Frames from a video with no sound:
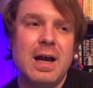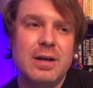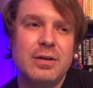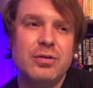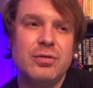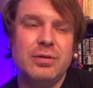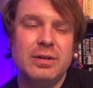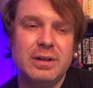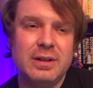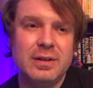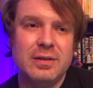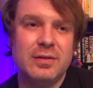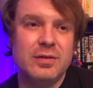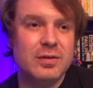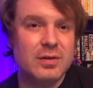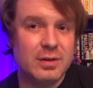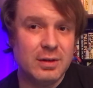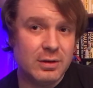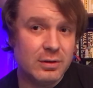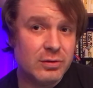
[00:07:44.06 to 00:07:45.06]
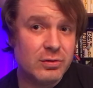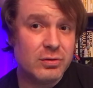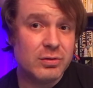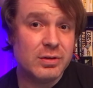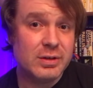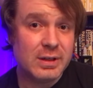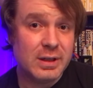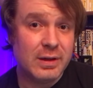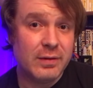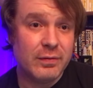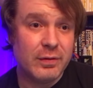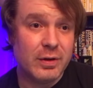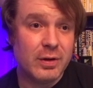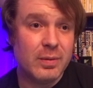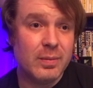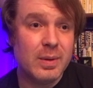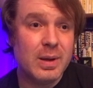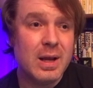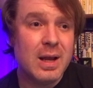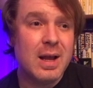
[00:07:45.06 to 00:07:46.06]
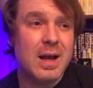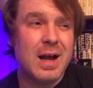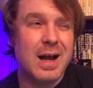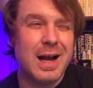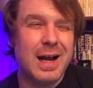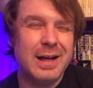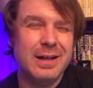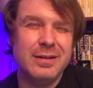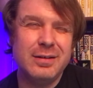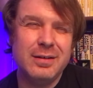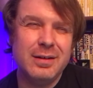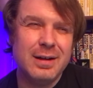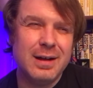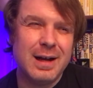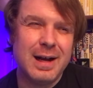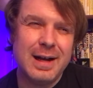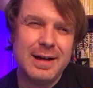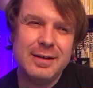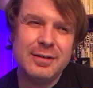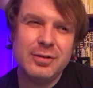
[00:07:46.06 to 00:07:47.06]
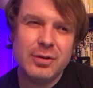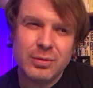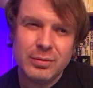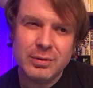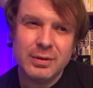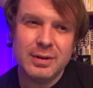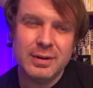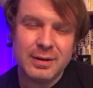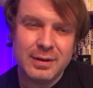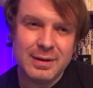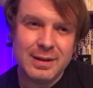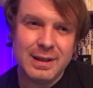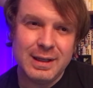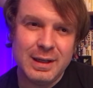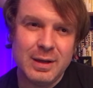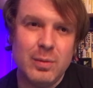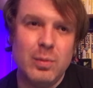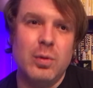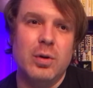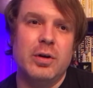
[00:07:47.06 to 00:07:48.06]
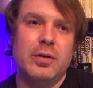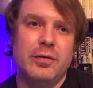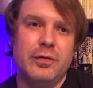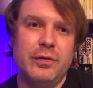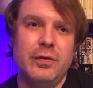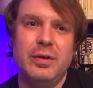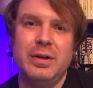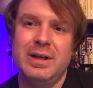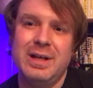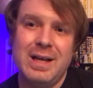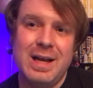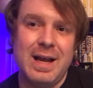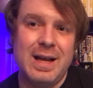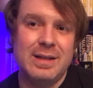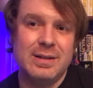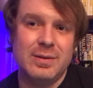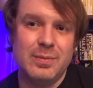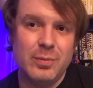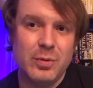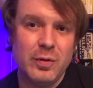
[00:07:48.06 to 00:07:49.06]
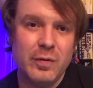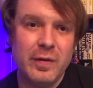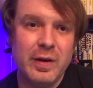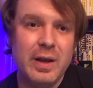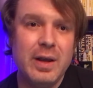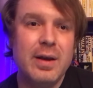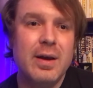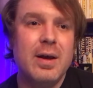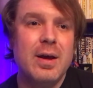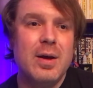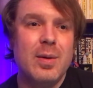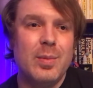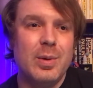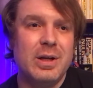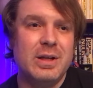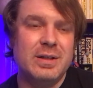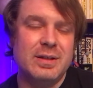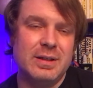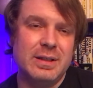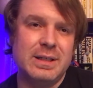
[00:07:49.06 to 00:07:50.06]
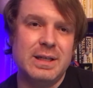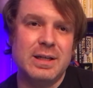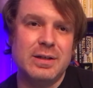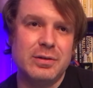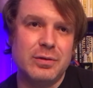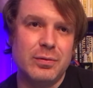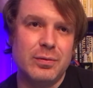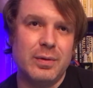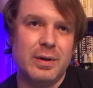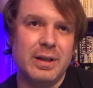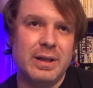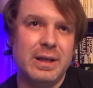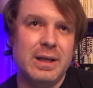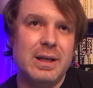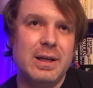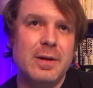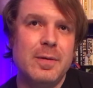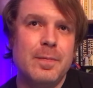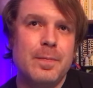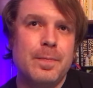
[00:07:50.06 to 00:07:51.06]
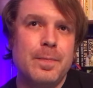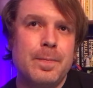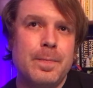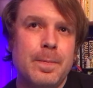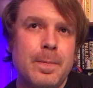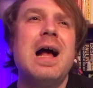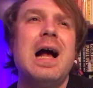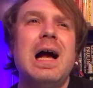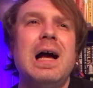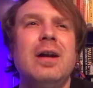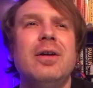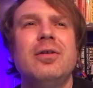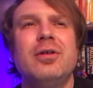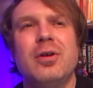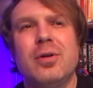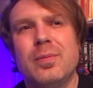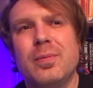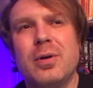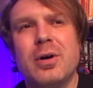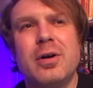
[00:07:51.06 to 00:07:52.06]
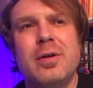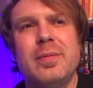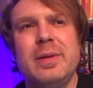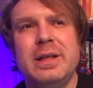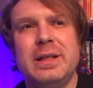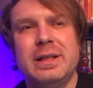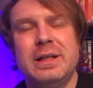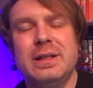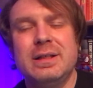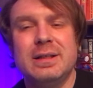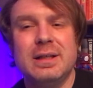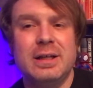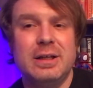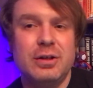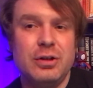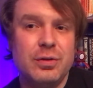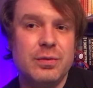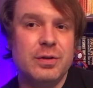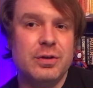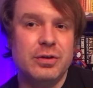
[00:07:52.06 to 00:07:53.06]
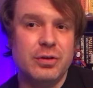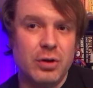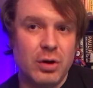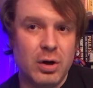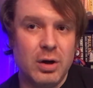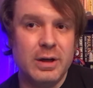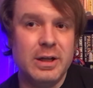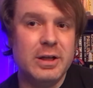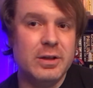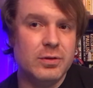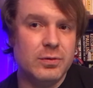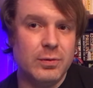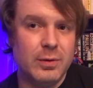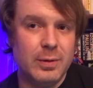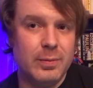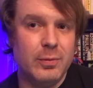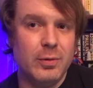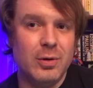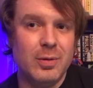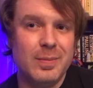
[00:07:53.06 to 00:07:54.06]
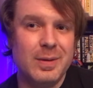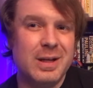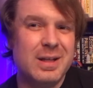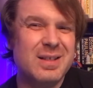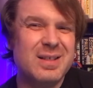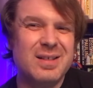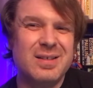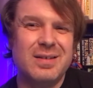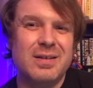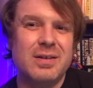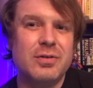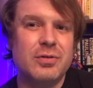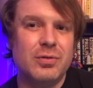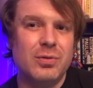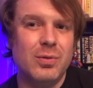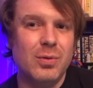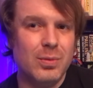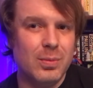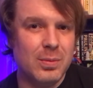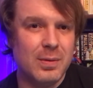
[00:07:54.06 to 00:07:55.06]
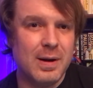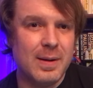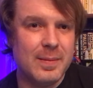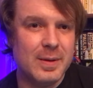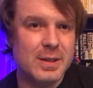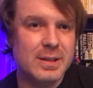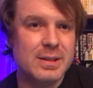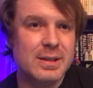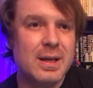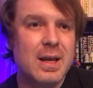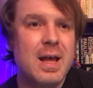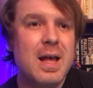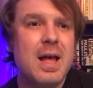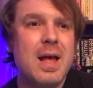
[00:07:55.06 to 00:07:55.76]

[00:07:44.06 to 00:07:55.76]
I do think this is an interesting film. I, I don't think it works fully as a movie because it doesn't really, I don't know, part of me thinks like you as an audience want more because it's such a cool premise.